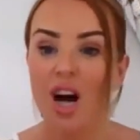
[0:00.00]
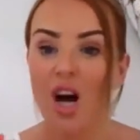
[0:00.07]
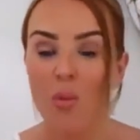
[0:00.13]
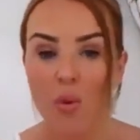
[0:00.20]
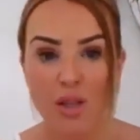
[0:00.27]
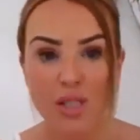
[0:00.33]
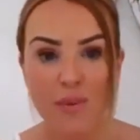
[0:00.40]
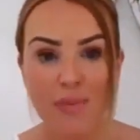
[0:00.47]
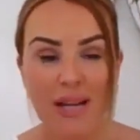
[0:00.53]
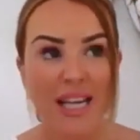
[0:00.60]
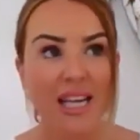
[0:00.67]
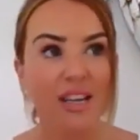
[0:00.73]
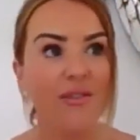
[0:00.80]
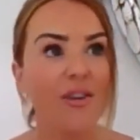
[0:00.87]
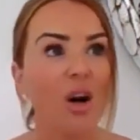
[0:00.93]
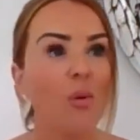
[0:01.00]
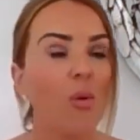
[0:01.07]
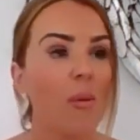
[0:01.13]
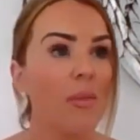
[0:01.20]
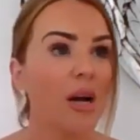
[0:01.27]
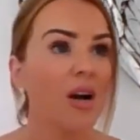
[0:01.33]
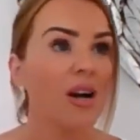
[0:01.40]
I want to believe, I
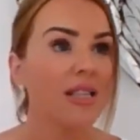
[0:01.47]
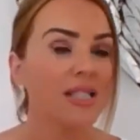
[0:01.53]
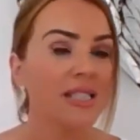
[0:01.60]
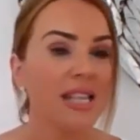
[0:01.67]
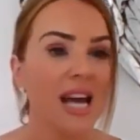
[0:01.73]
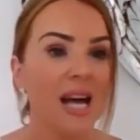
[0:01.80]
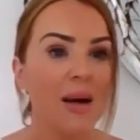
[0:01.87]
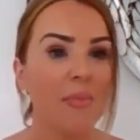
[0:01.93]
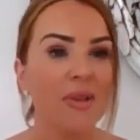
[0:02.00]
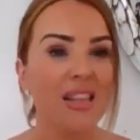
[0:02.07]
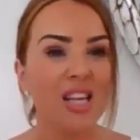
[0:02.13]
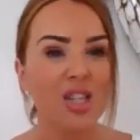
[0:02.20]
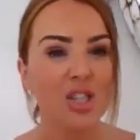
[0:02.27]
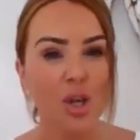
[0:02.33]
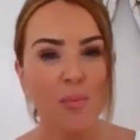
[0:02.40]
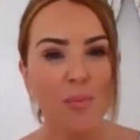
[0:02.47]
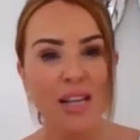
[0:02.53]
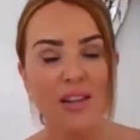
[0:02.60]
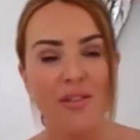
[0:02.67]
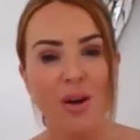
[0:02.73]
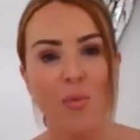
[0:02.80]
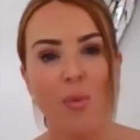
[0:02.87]
want my guides there, but then I don't
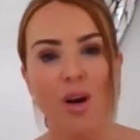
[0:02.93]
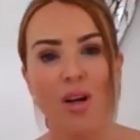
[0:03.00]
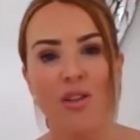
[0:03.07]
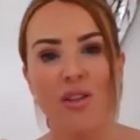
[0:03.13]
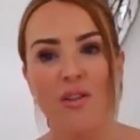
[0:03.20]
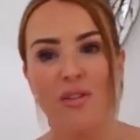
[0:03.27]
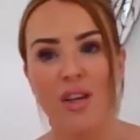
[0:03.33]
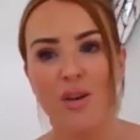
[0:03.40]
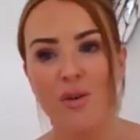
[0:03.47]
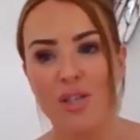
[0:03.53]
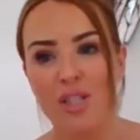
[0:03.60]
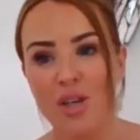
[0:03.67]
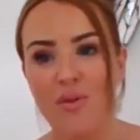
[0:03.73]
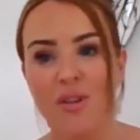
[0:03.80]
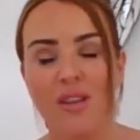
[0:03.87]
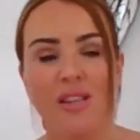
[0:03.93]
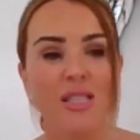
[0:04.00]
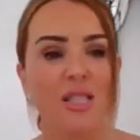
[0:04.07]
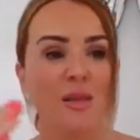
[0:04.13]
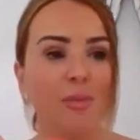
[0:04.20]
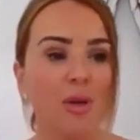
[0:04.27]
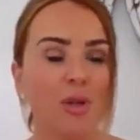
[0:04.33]
believe that I'm worthy of it, or I don't think
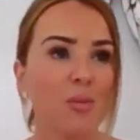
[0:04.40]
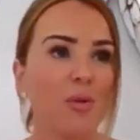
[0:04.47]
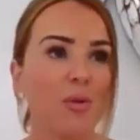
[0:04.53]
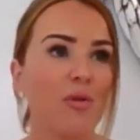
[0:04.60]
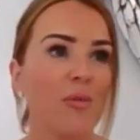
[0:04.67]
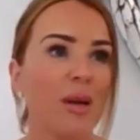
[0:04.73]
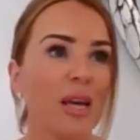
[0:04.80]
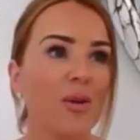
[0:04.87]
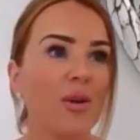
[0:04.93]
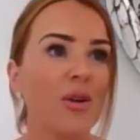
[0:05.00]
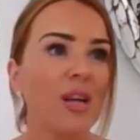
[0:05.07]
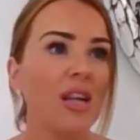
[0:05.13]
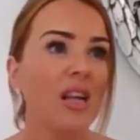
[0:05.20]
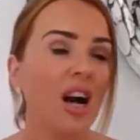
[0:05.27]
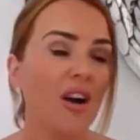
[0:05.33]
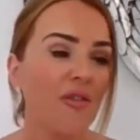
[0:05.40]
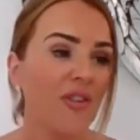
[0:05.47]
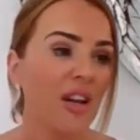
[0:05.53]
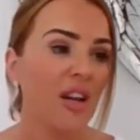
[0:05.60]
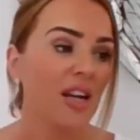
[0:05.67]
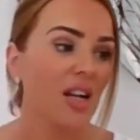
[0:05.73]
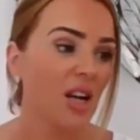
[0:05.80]
this is possible for me, or I
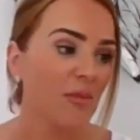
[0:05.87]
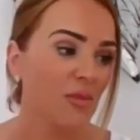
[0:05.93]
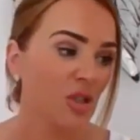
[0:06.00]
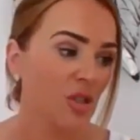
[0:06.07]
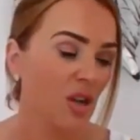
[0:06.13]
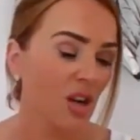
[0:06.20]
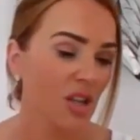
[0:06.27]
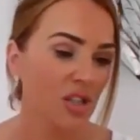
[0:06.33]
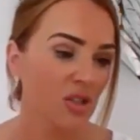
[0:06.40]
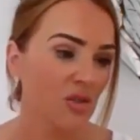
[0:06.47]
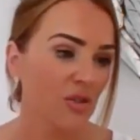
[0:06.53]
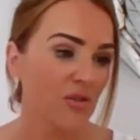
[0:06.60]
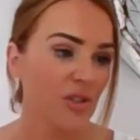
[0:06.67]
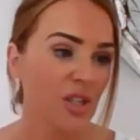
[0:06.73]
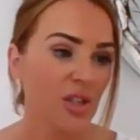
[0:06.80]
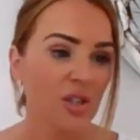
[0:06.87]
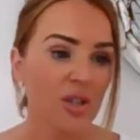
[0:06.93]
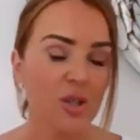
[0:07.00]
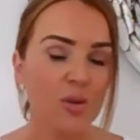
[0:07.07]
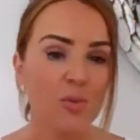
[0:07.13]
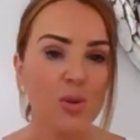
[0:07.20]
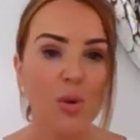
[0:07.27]
feel like I'm just kind of drifting on
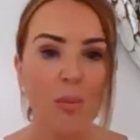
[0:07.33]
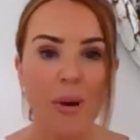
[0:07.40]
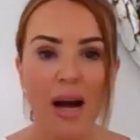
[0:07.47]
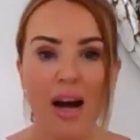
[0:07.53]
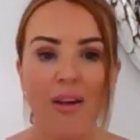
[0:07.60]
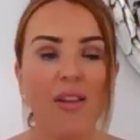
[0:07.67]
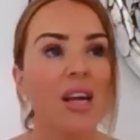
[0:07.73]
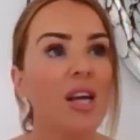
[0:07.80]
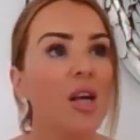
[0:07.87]
some sort of path.